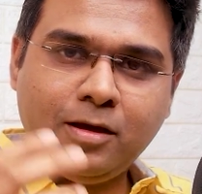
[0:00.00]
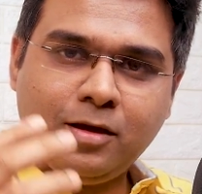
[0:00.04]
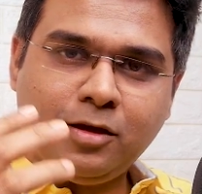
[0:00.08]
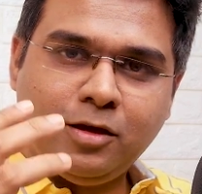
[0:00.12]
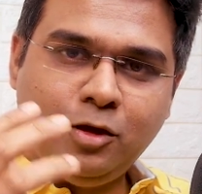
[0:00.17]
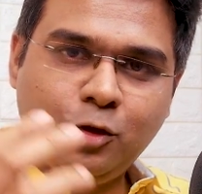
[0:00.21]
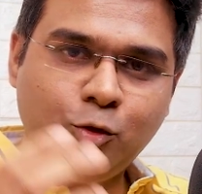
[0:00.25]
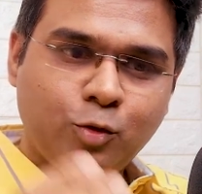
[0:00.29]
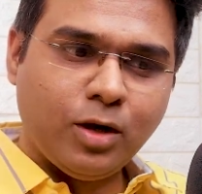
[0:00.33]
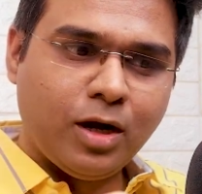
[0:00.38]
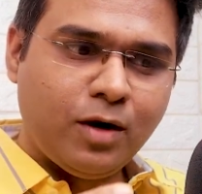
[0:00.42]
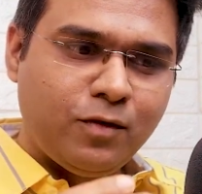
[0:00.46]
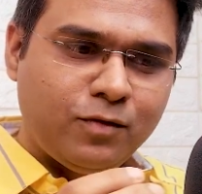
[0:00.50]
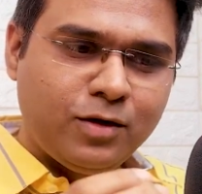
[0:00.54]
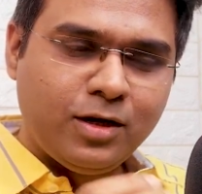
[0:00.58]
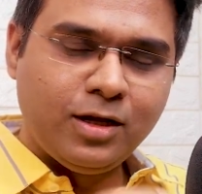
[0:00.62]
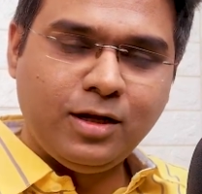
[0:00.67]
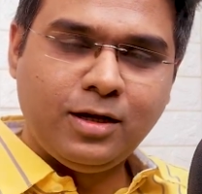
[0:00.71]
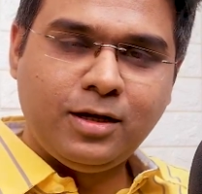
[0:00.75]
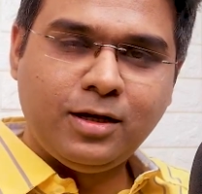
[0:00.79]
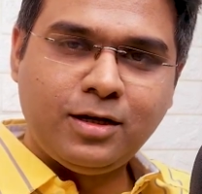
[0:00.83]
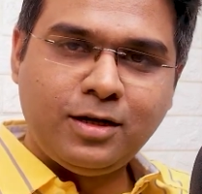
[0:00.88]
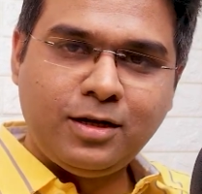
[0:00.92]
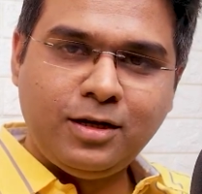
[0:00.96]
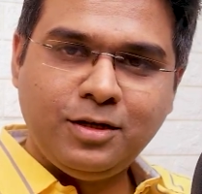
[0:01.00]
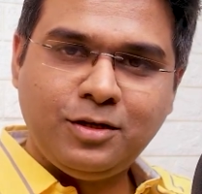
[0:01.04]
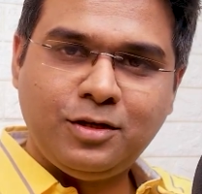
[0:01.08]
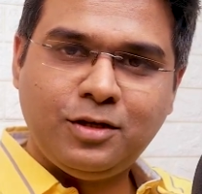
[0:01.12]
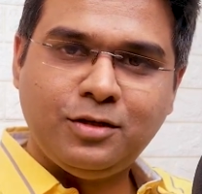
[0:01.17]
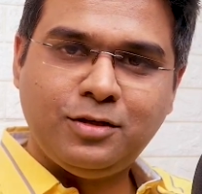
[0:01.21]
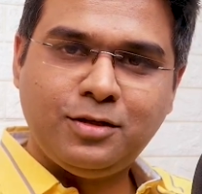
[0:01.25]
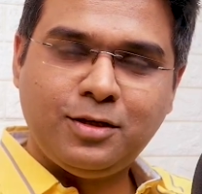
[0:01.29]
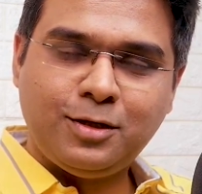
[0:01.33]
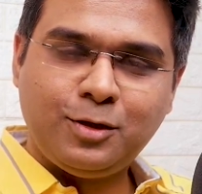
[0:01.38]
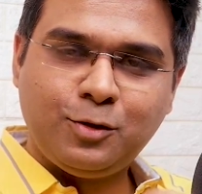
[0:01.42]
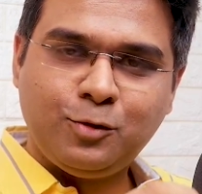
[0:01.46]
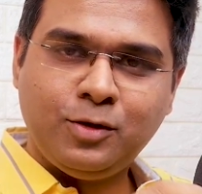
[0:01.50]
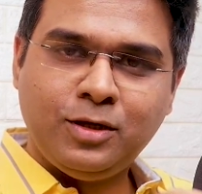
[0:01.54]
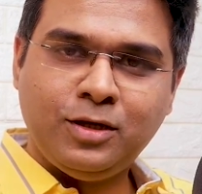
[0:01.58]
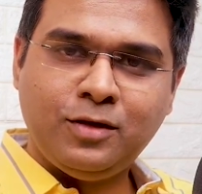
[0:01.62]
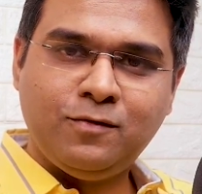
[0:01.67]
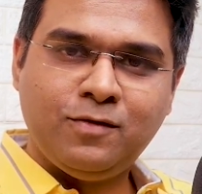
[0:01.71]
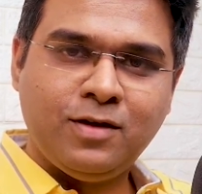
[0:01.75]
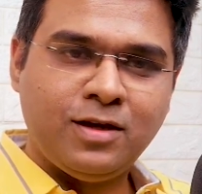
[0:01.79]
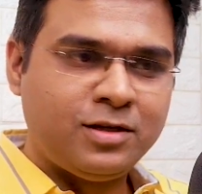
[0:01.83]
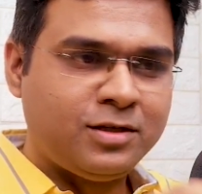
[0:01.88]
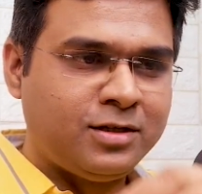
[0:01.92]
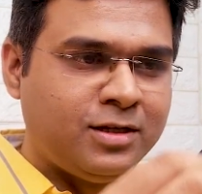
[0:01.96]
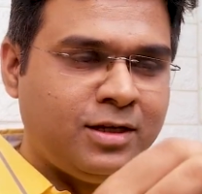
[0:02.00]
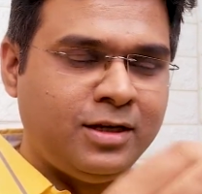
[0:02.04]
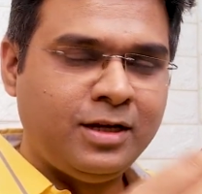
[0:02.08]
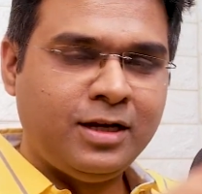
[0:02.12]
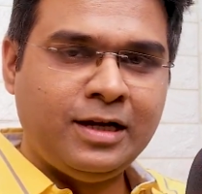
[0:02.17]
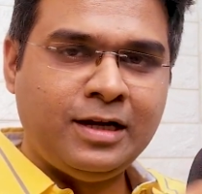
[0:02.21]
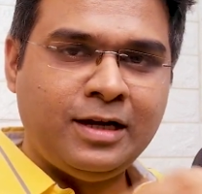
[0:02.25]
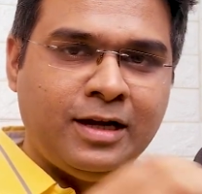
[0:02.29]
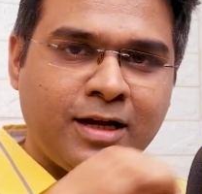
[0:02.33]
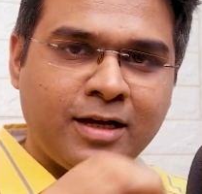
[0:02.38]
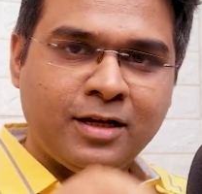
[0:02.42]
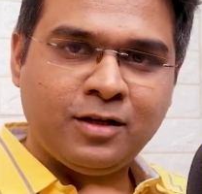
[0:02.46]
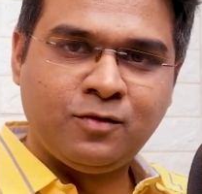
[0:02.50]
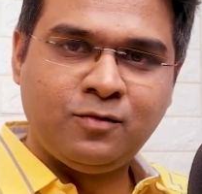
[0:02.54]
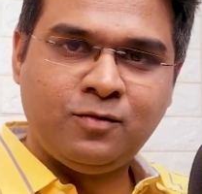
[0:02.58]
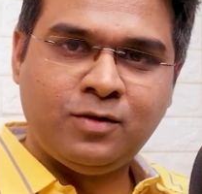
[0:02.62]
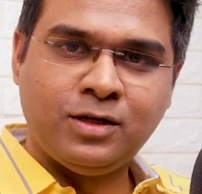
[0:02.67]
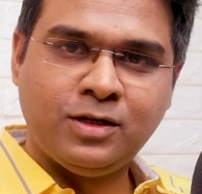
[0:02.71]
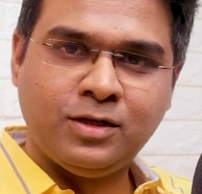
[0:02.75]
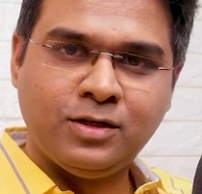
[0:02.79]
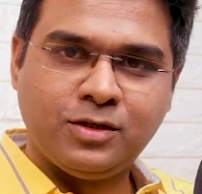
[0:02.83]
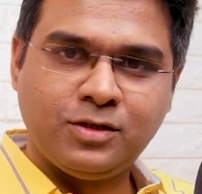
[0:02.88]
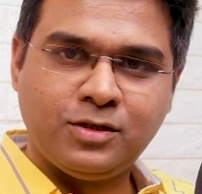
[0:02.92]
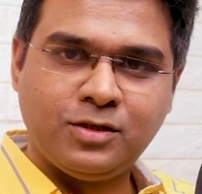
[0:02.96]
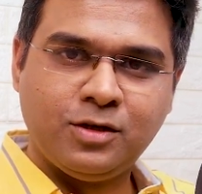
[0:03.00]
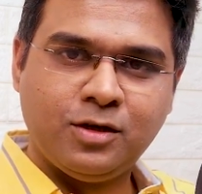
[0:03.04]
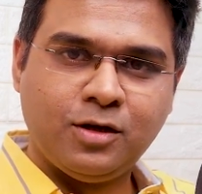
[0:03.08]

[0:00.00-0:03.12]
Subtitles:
You have taken a decision to invest in index funds.